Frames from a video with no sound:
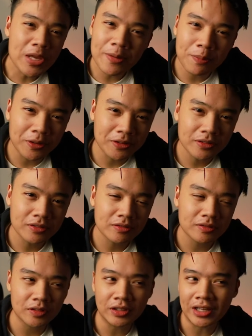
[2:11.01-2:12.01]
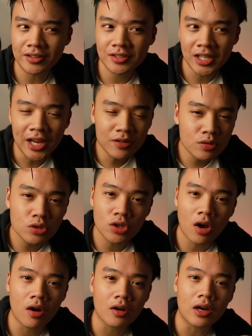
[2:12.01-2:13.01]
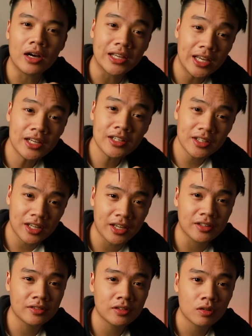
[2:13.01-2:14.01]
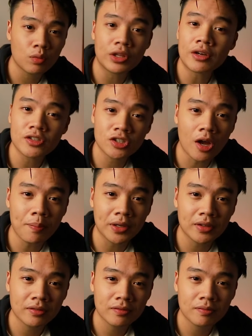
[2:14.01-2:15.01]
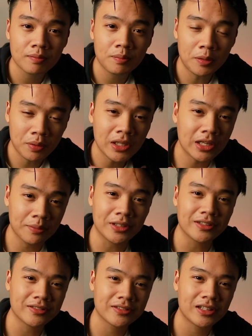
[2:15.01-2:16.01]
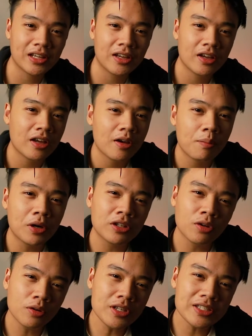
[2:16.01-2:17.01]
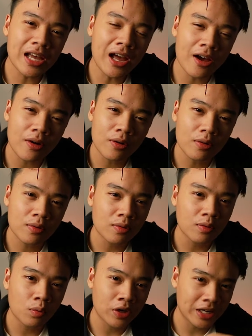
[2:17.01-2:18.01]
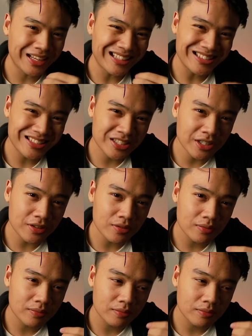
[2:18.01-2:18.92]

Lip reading: people, they tend to talk again and again without stopping. People like me. But notice how when I insert